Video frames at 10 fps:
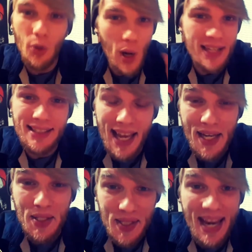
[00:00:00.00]
other ways as
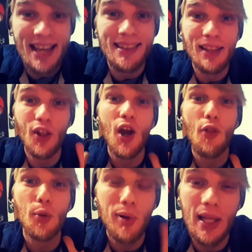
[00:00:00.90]
I can say it. They look
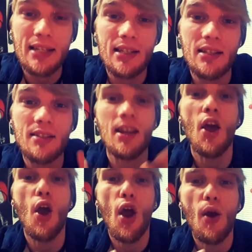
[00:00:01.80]
other places
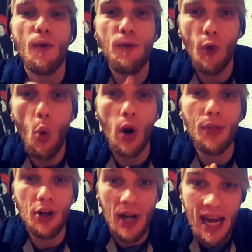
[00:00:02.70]

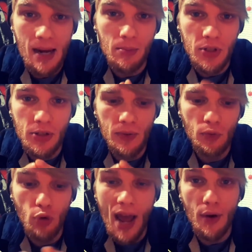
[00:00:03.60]
for their names
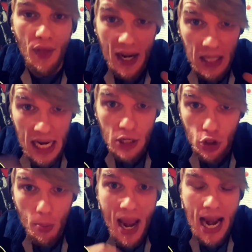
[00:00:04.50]
rather than
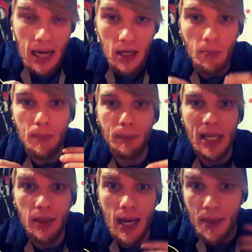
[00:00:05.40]
in Japan.
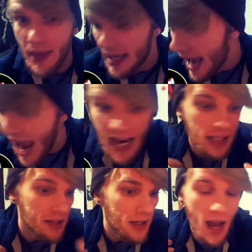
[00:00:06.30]
They think it
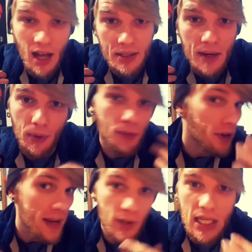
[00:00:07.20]
adds different
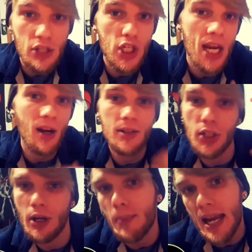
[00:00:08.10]
flavor to each
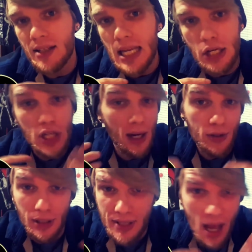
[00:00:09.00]
character and makes each
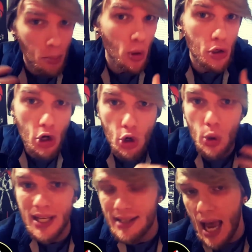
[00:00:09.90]
character sound more
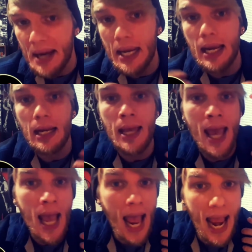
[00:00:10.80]
new, exciting,
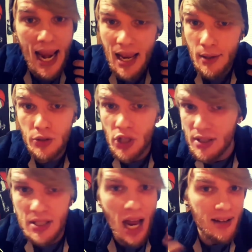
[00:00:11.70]
and
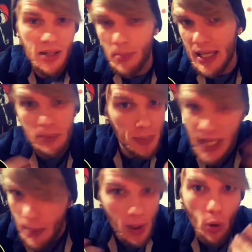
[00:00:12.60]
just not something
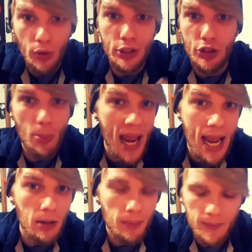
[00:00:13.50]
typical to
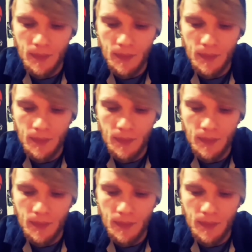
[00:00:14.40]
Japan.